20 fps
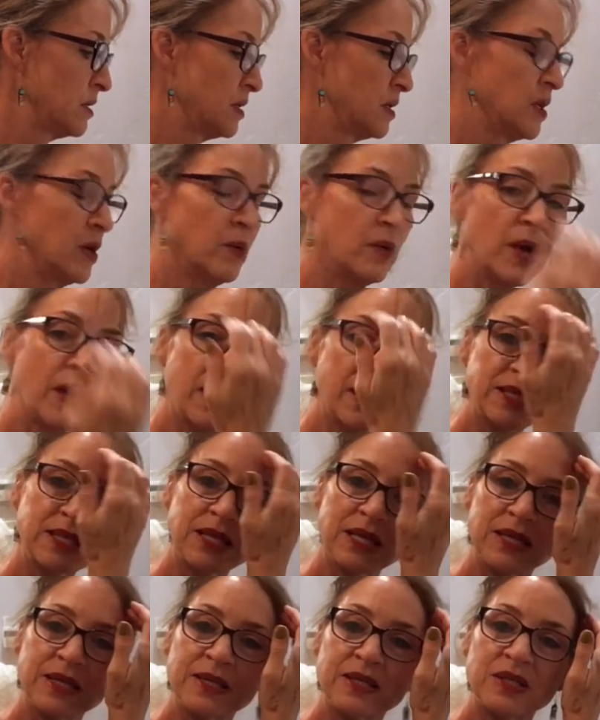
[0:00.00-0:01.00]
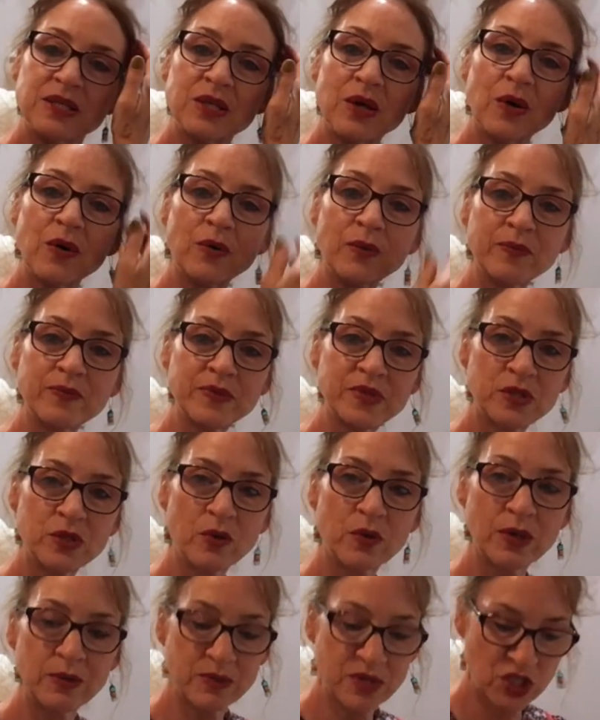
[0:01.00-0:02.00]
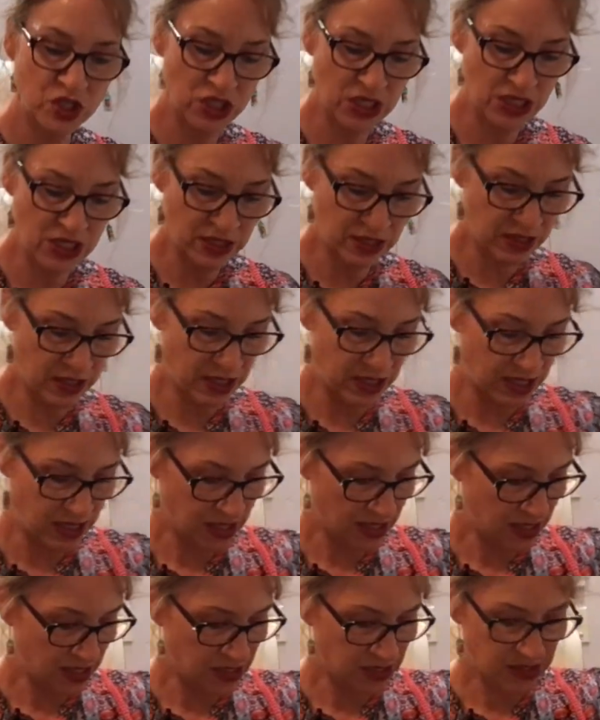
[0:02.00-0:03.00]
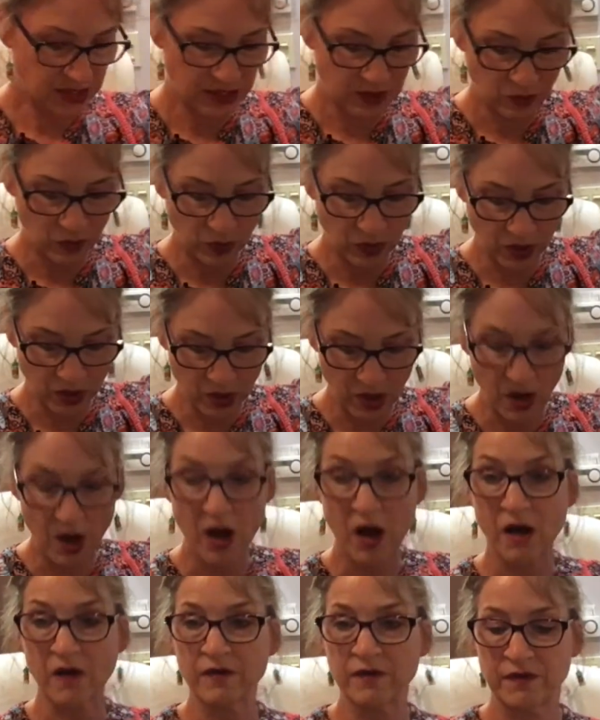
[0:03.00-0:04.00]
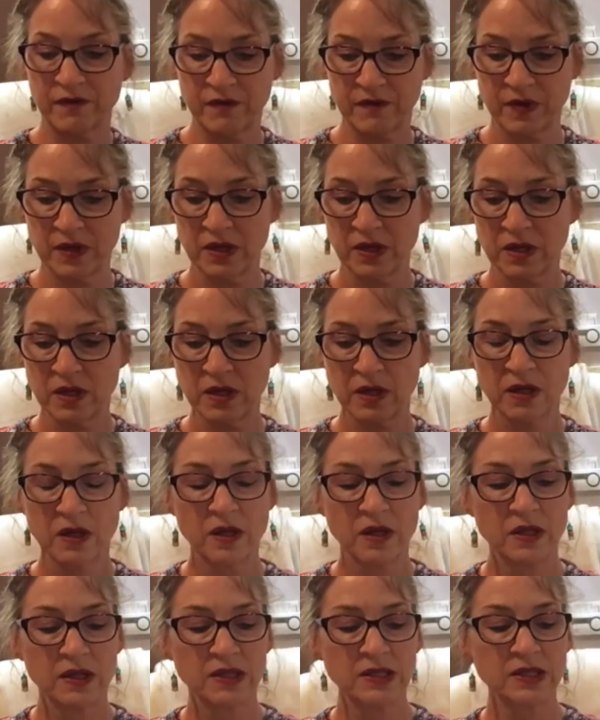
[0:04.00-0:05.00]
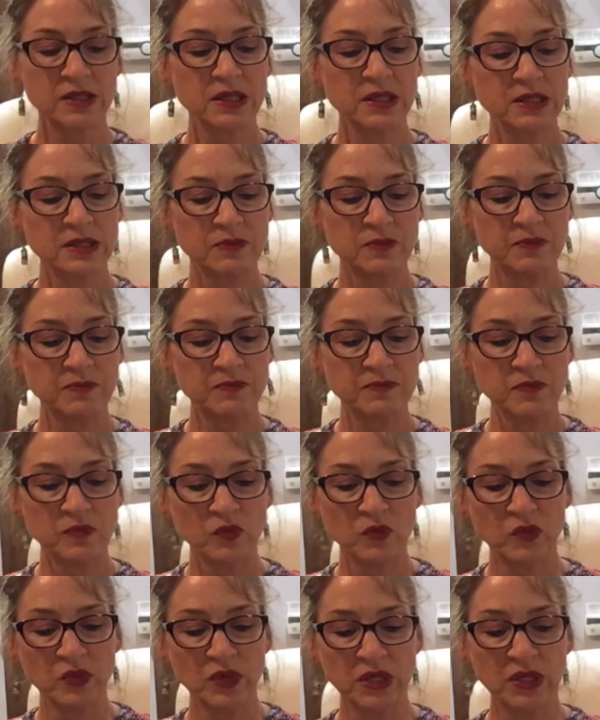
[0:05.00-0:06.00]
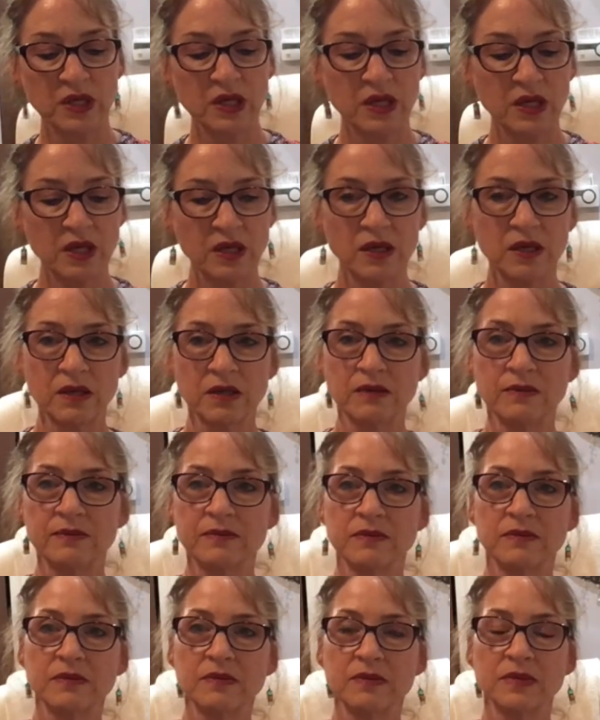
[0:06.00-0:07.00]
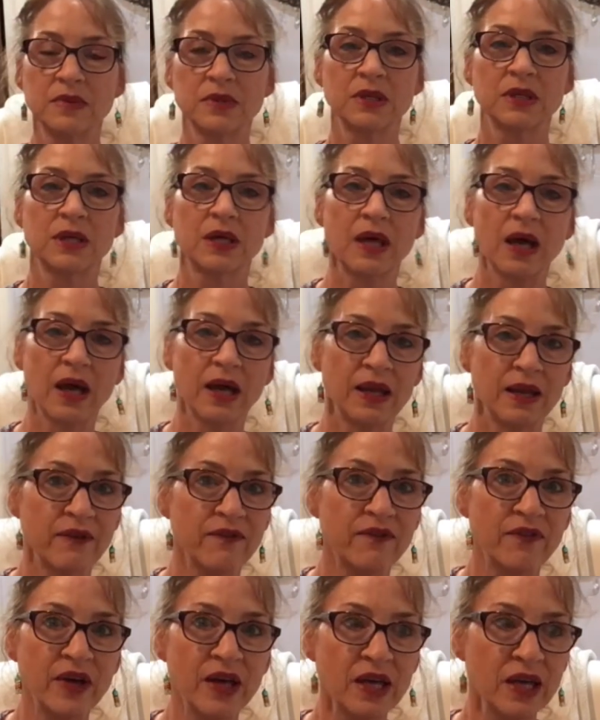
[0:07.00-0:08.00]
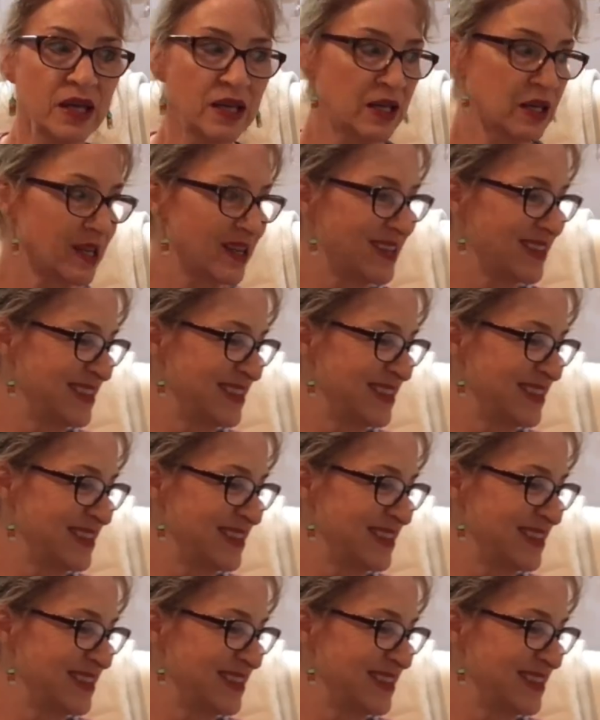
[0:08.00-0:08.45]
All right, so sewing machine and we're off. This is really kind of fun.